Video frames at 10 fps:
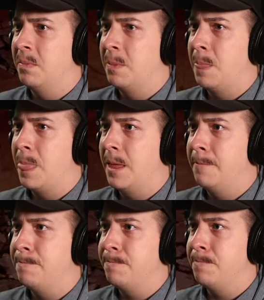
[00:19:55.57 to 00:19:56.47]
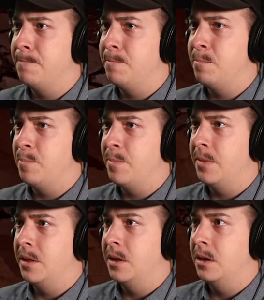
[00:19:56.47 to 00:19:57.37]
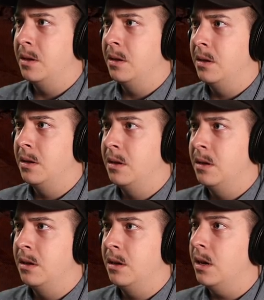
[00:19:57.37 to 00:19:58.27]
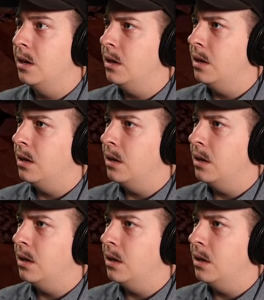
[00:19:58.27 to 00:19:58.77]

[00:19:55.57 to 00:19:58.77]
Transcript: No one is speaking in this clip.